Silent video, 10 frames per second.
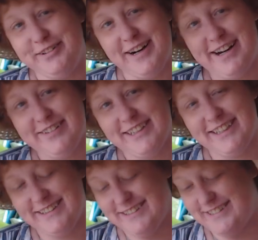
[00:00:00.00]
have it,
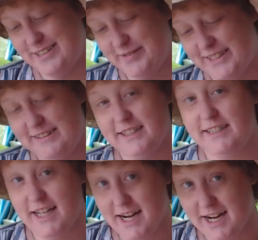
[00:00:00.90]
ladies and gentlemen. That's the
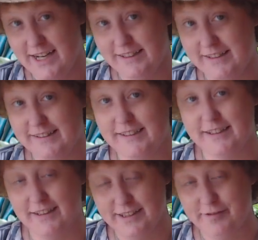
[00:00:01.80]
lie that's
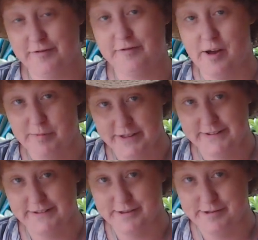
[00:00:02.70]
killing
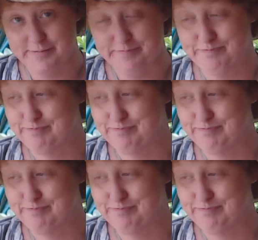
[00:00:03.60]
feminism.